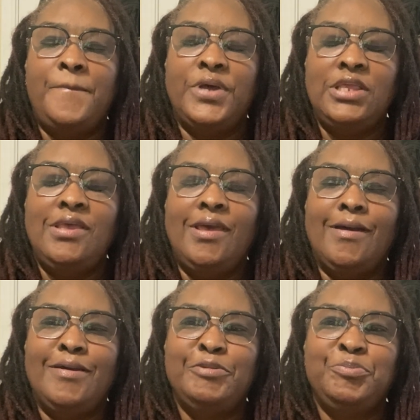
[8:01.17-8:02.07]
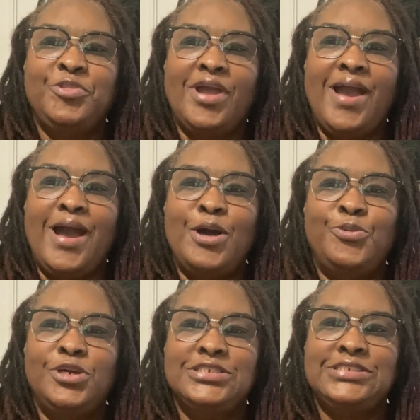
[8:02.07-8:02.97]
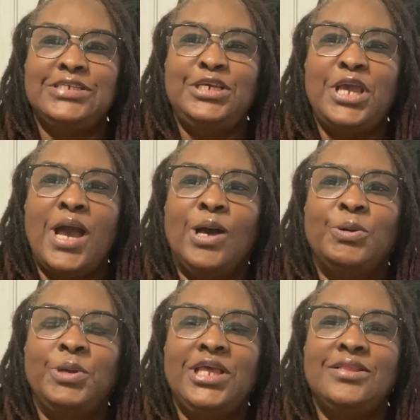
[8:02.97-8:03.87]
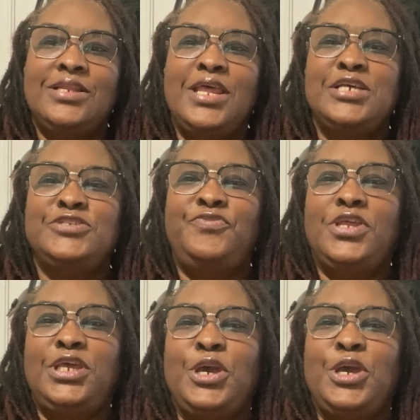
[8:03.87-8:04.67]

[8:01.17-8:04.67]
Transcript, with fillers: but yeah, I will see y'all in the next video.